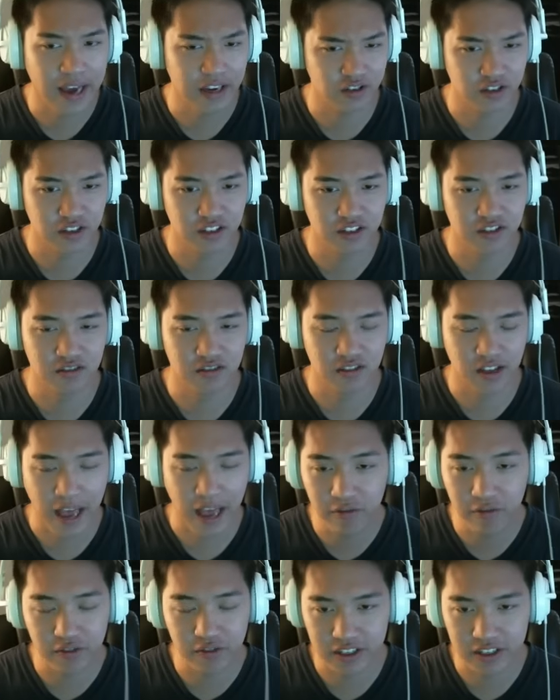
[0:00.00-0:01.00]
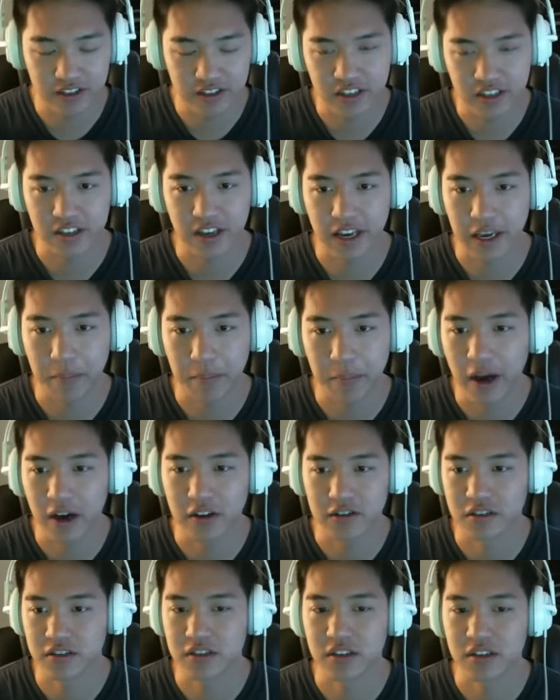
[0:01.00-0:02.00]
actually heavily dislike
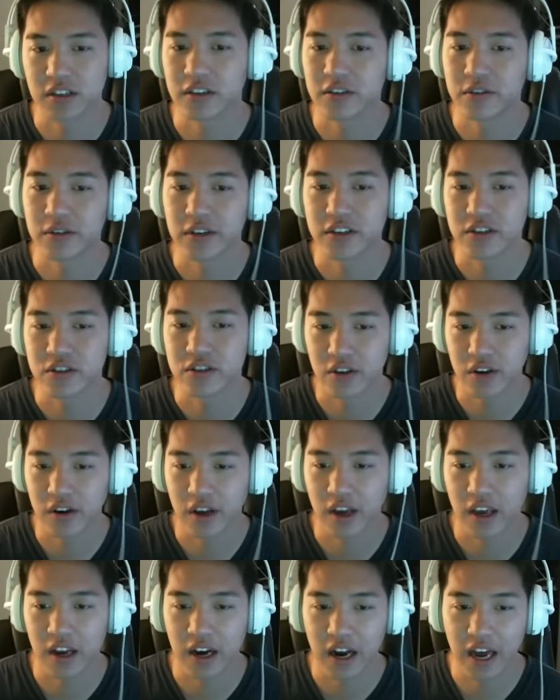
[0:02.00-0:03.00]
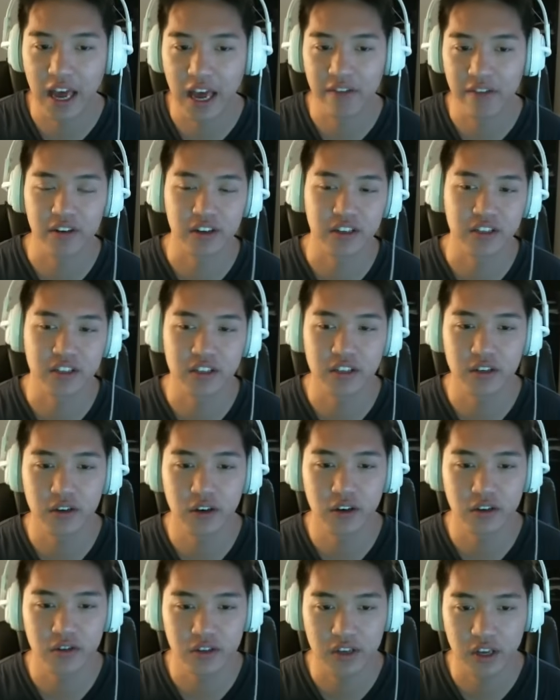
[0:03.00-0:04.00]
mouse acceleration, and I have it at
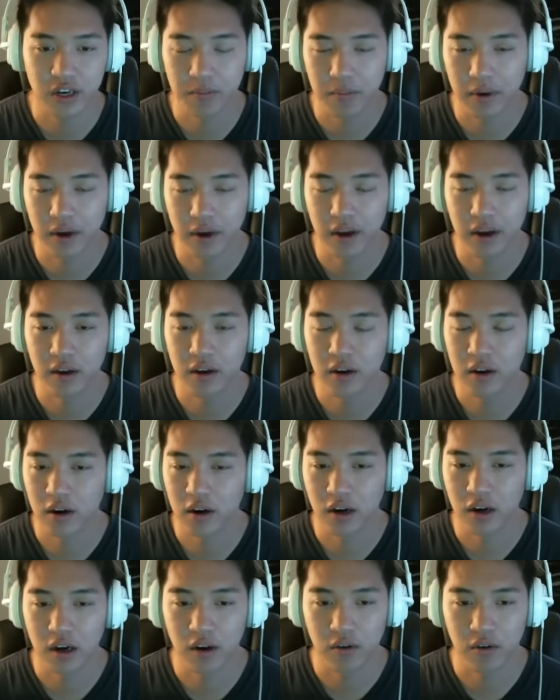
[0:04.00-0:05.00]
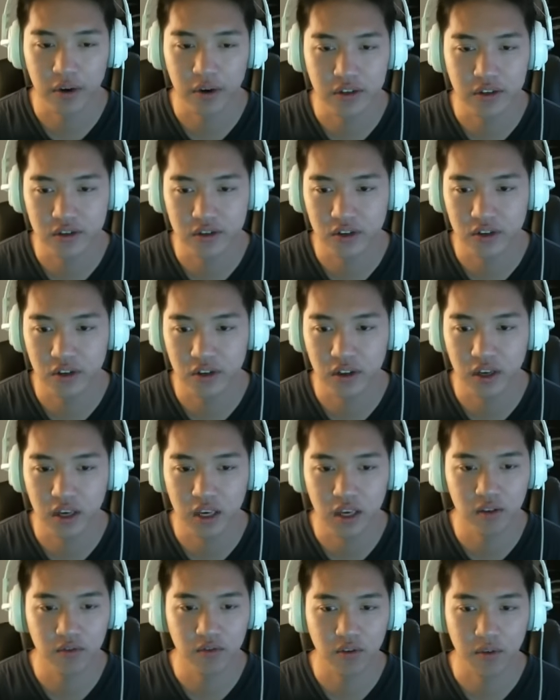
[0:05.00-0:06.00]
0 set in my razor
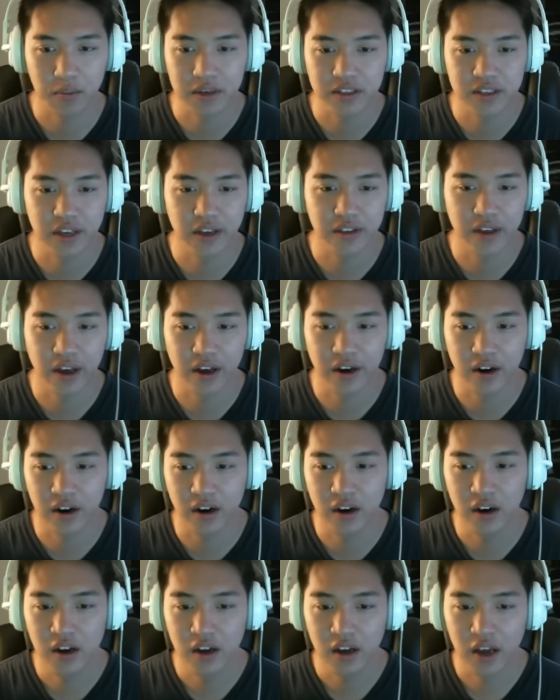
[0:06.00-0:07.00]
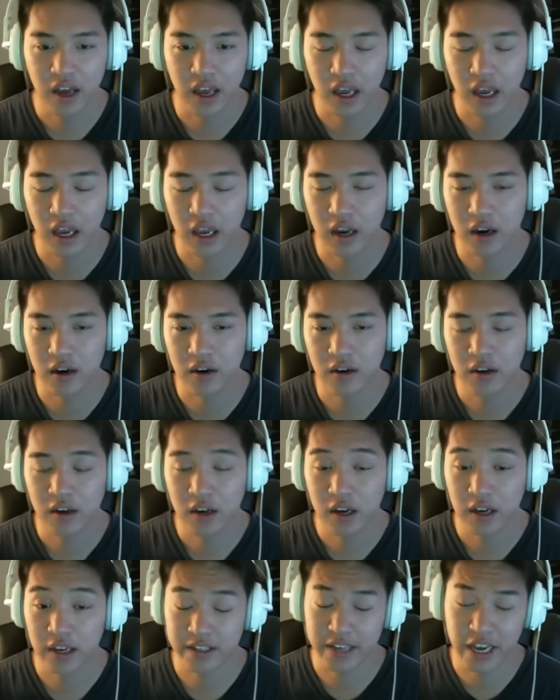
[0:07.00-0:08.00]
thingy for my Death Adder, and
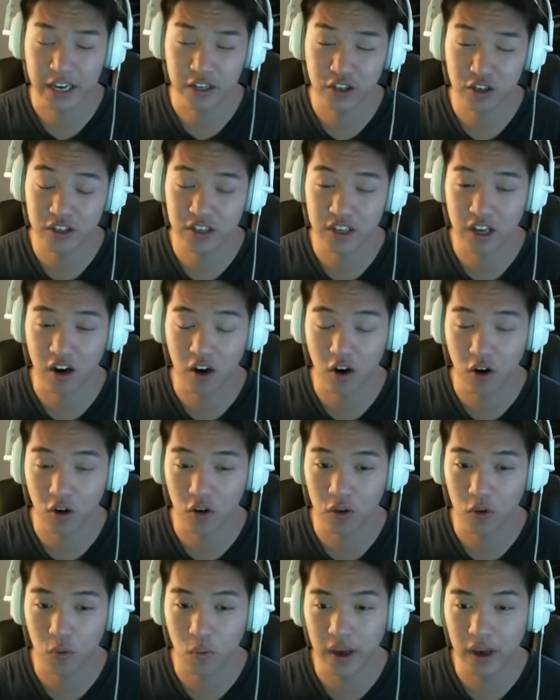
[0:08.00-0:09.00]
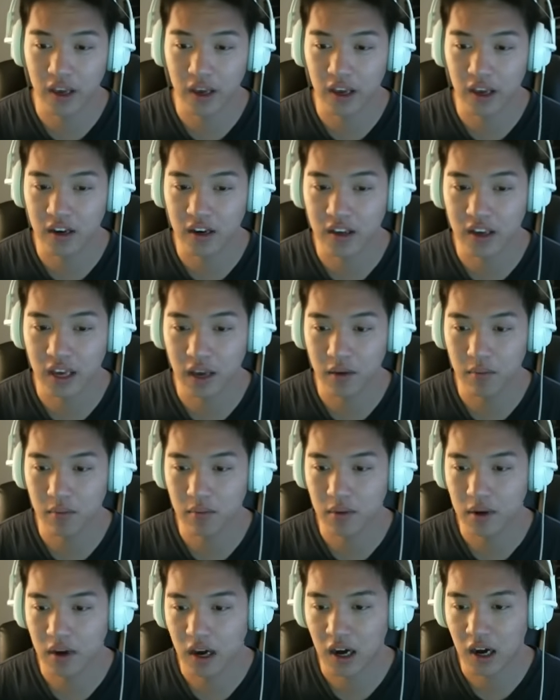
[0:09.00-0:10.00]
it's actually set all the way in
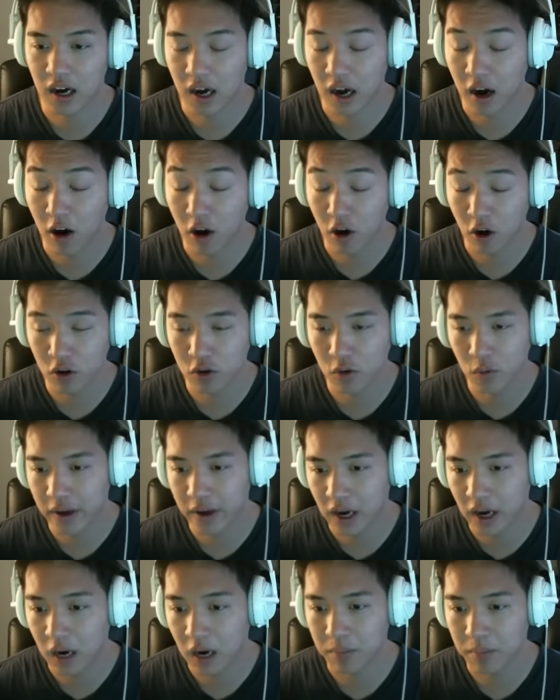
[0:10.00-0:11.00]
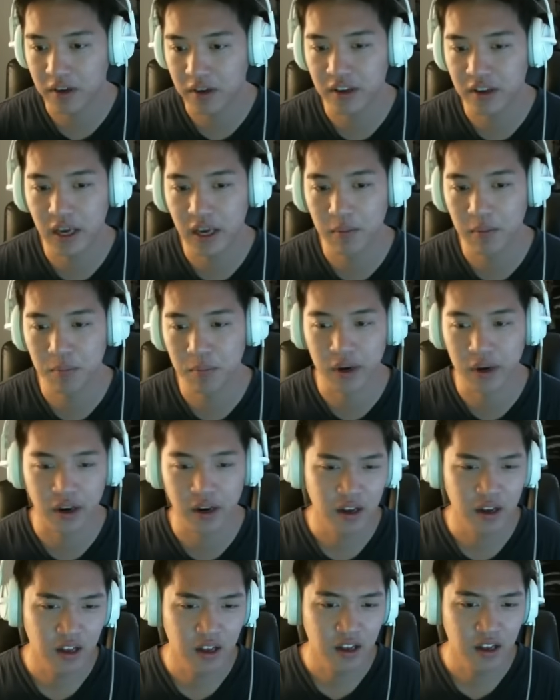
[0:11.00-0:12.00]
game, all the way up in game, but
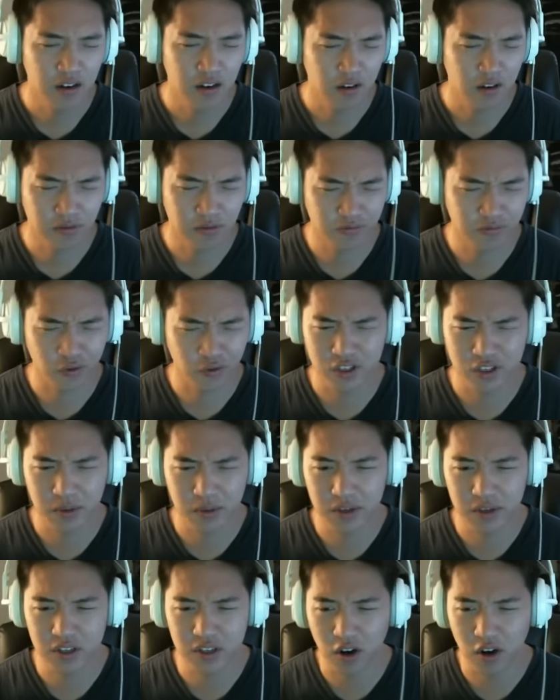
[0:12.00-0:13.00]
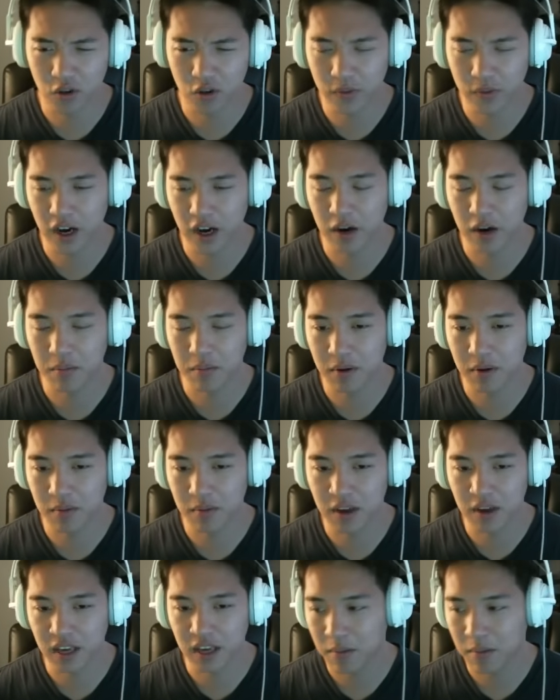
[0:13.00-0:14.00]
for some reason all the way up in